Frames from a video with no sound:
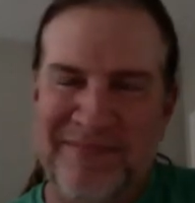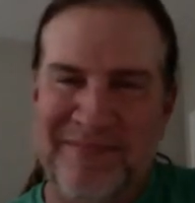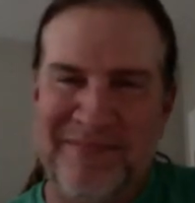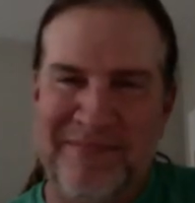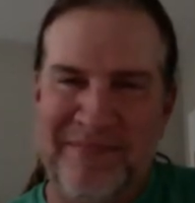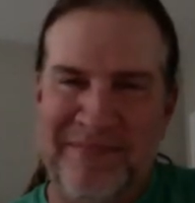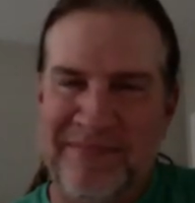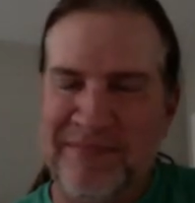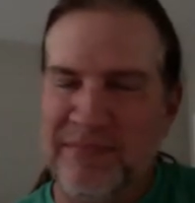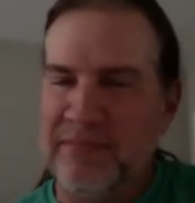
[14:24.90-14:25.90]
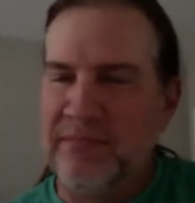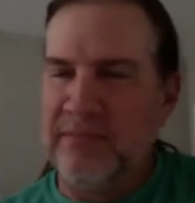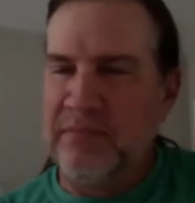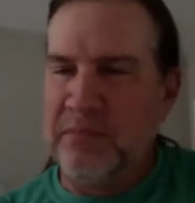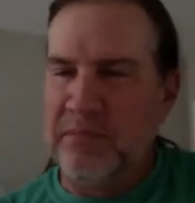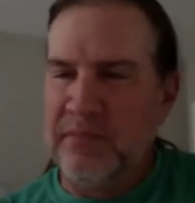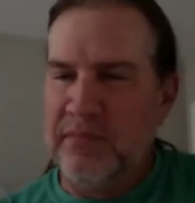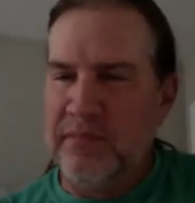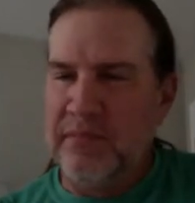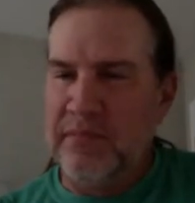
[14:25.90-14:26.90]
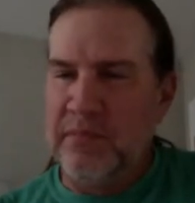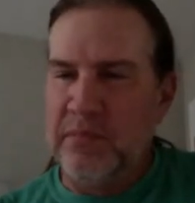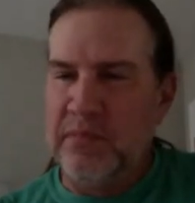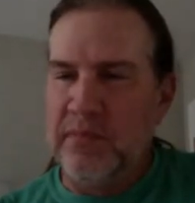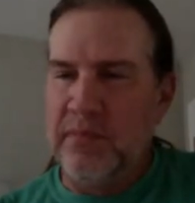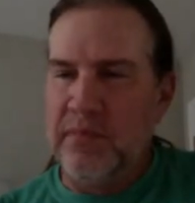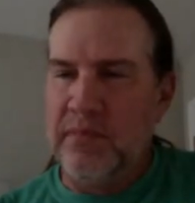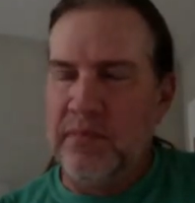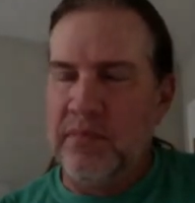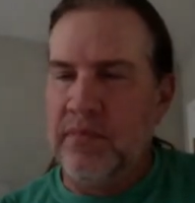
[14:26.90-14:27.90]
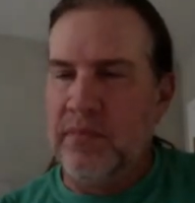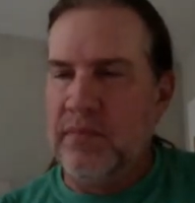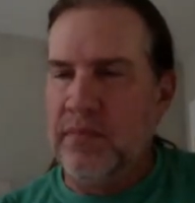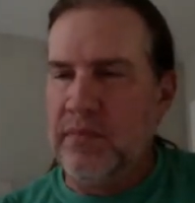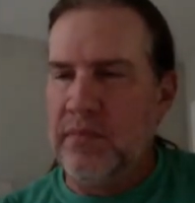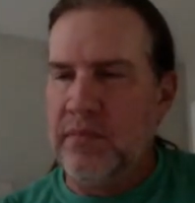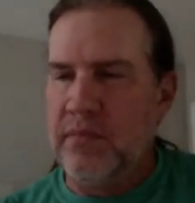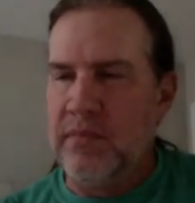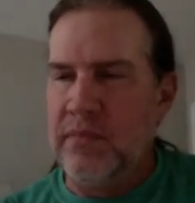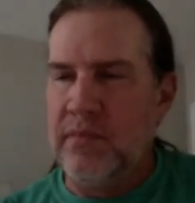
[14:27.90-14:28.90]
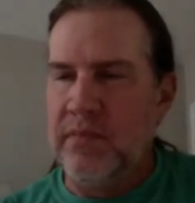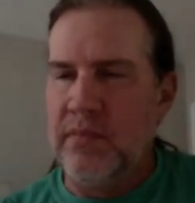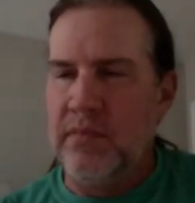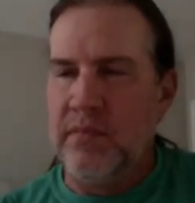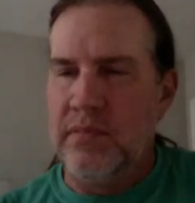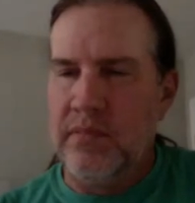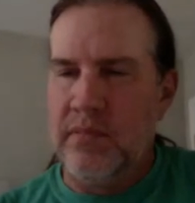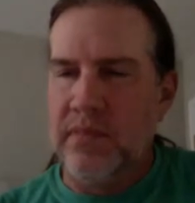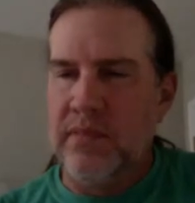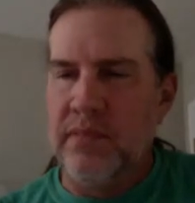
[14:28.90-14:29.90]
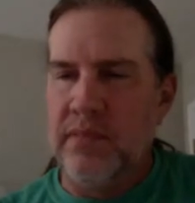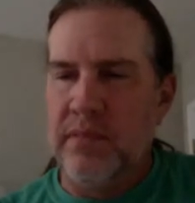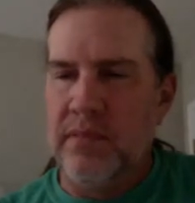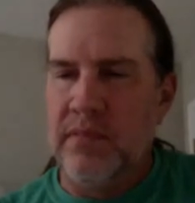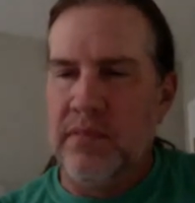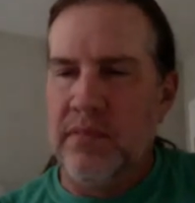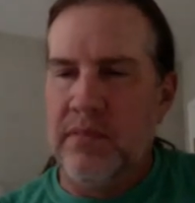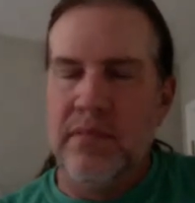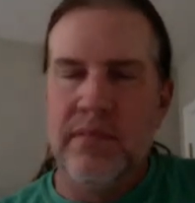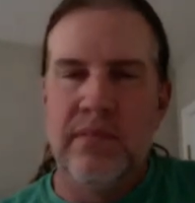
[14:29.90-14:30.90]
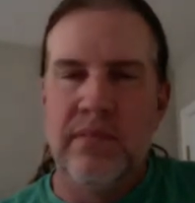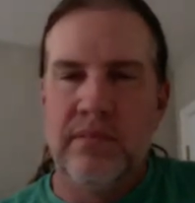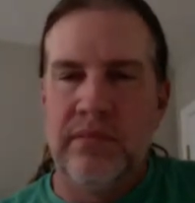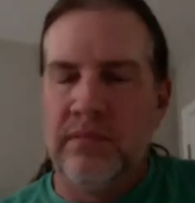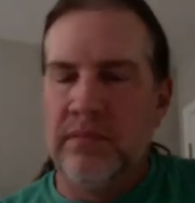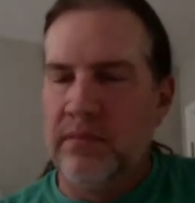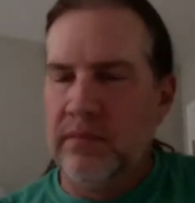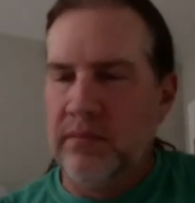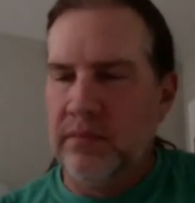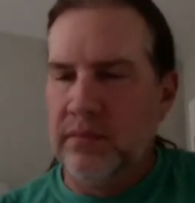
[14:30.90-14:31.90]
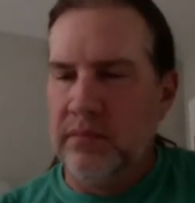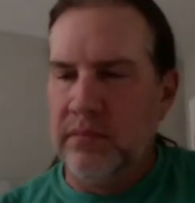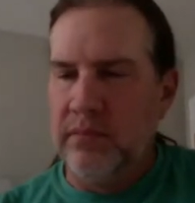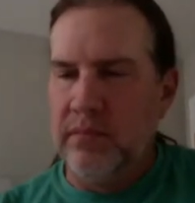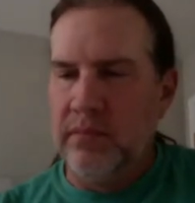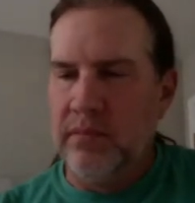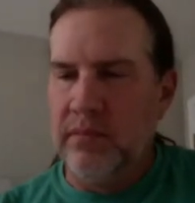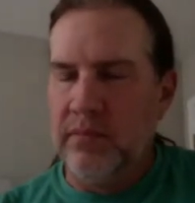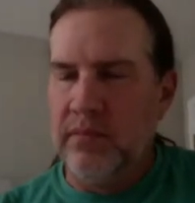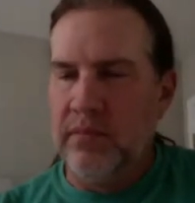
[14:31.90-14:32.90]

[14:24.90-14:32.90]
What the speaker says: This person isn't speaking.